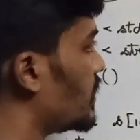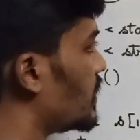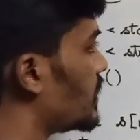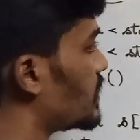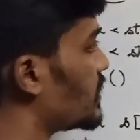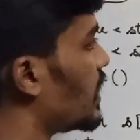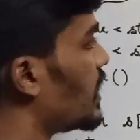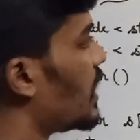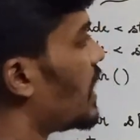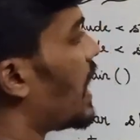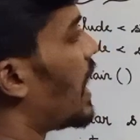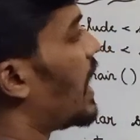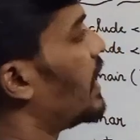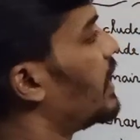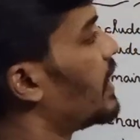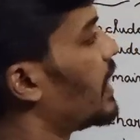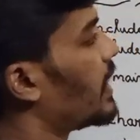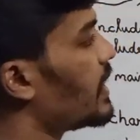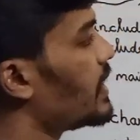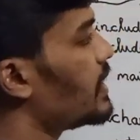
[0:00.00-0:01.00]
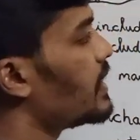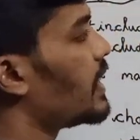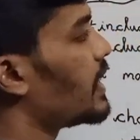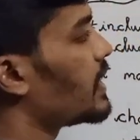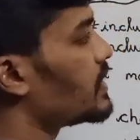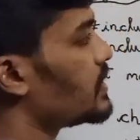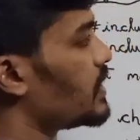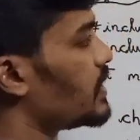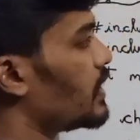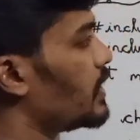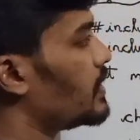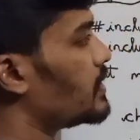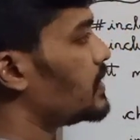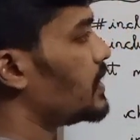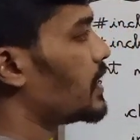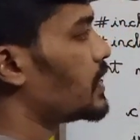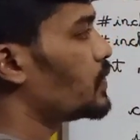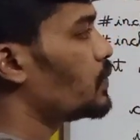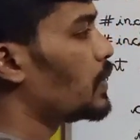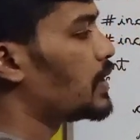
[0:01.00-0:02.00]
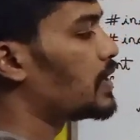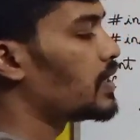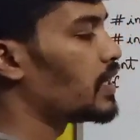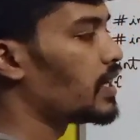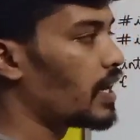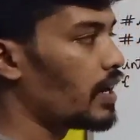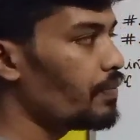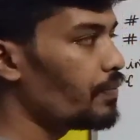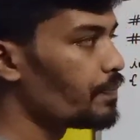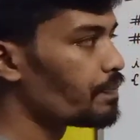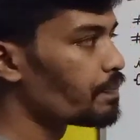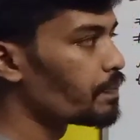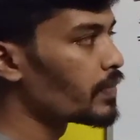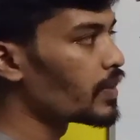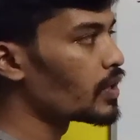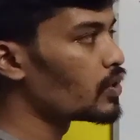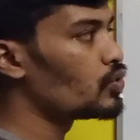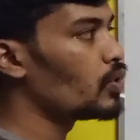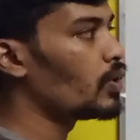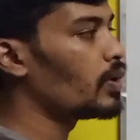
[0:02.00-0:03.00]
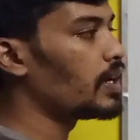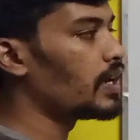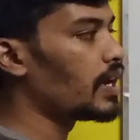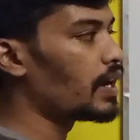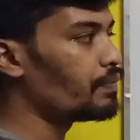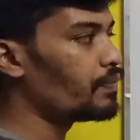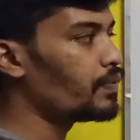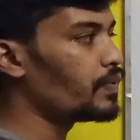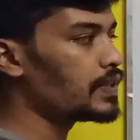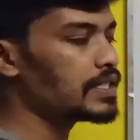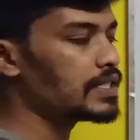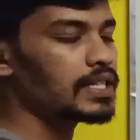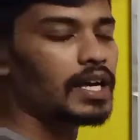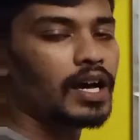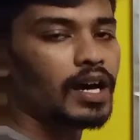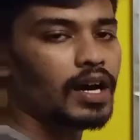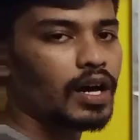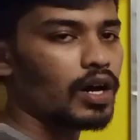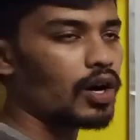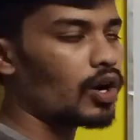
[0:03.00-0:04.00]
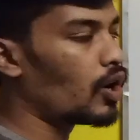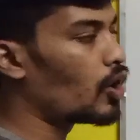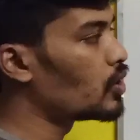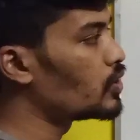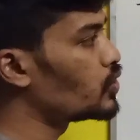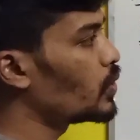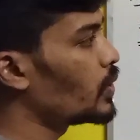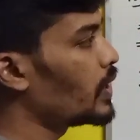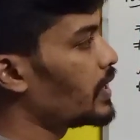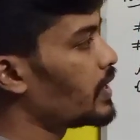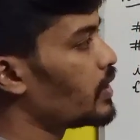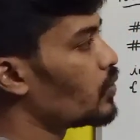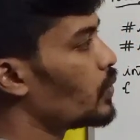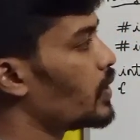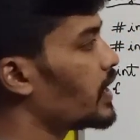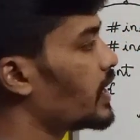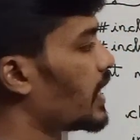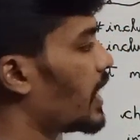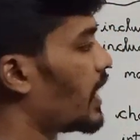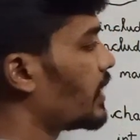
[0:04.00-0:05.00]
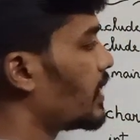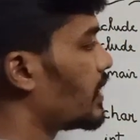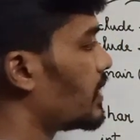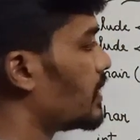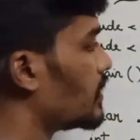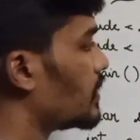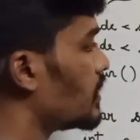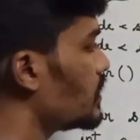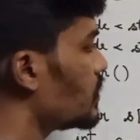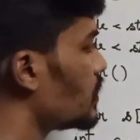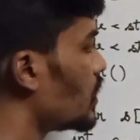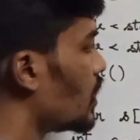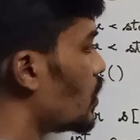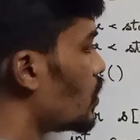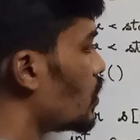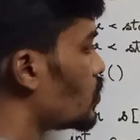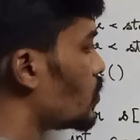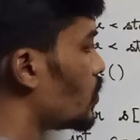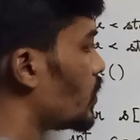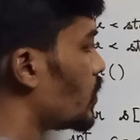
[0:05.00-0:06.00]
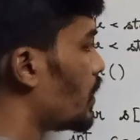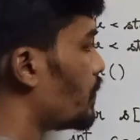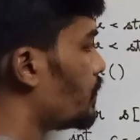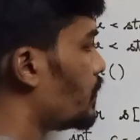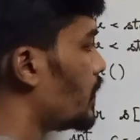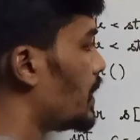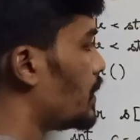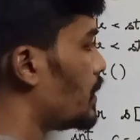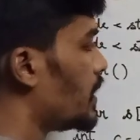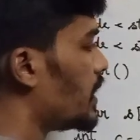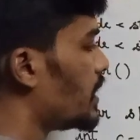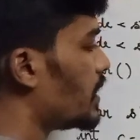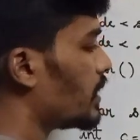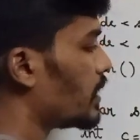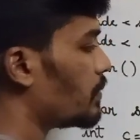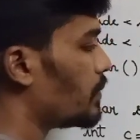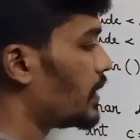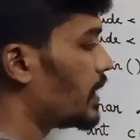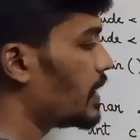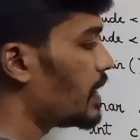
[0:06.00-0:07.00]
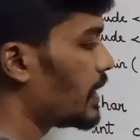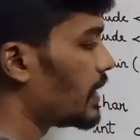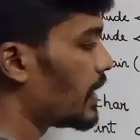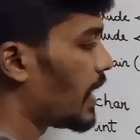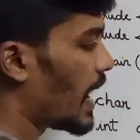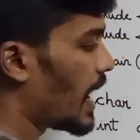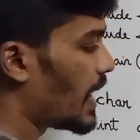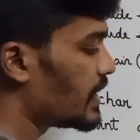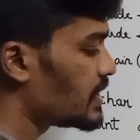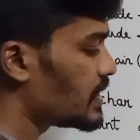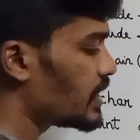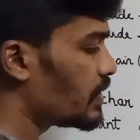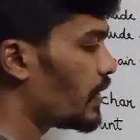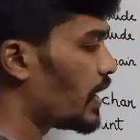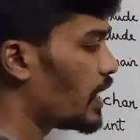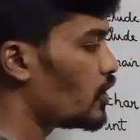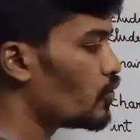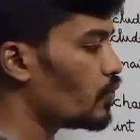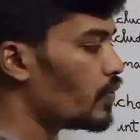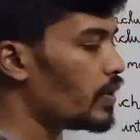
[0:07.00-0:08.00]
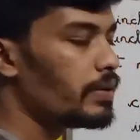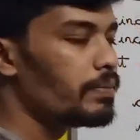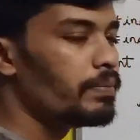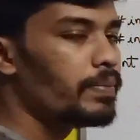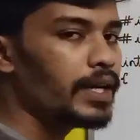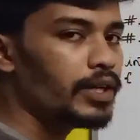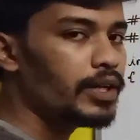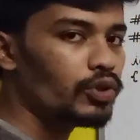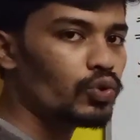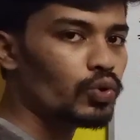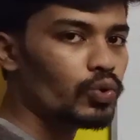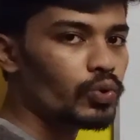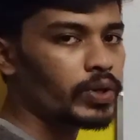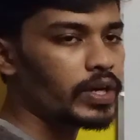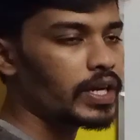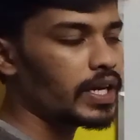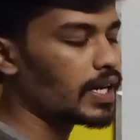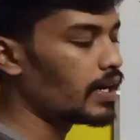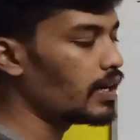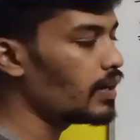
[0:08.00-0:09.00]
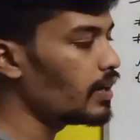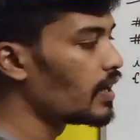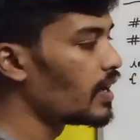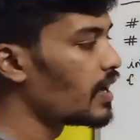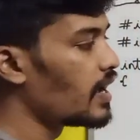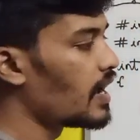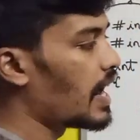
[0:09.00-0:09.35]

in this. And again next it checks with F. So F is uh, also an unique character in this. So F will be incremented and answer value will be 2 here.